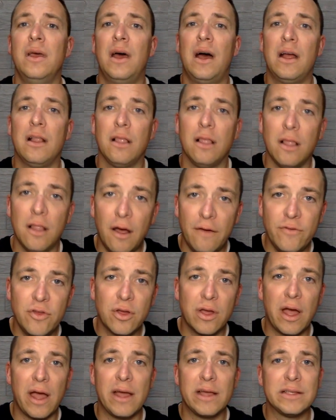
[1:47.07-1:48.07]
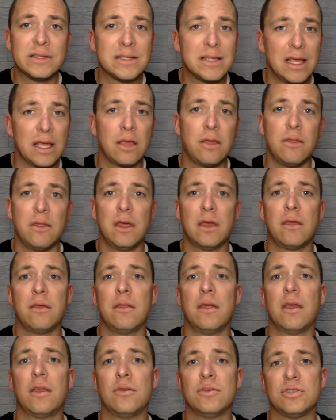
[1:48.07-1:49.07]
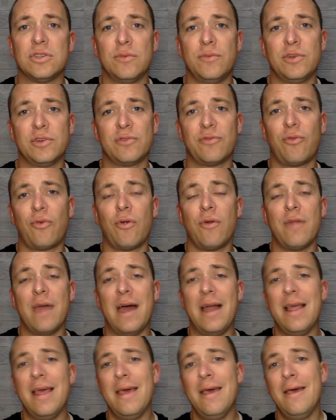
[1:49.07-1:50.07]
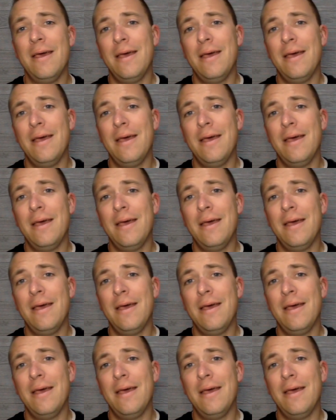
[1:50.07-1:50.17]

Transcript: I love you guys. Thank you, thank you, thank you so much for that.